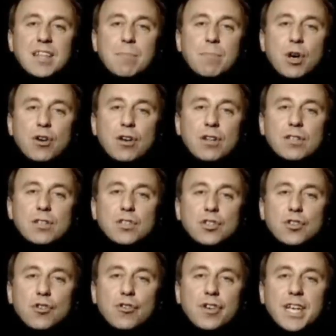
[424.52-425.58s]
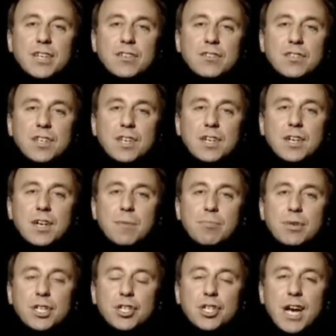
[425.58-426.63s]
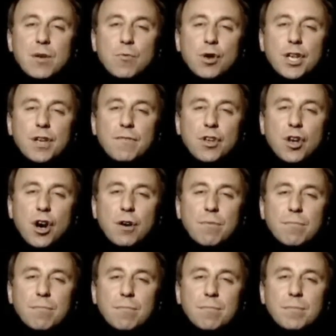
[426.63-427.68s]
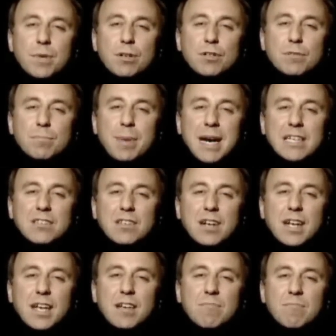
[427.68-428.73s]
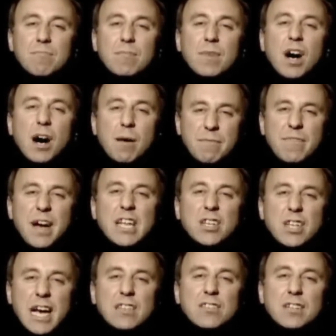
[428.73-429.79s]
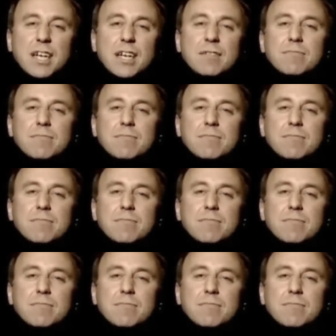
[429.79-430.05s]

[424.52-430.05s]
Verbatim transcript: the moral of the story is appreciate what you've got, because basically, I'm fantastic.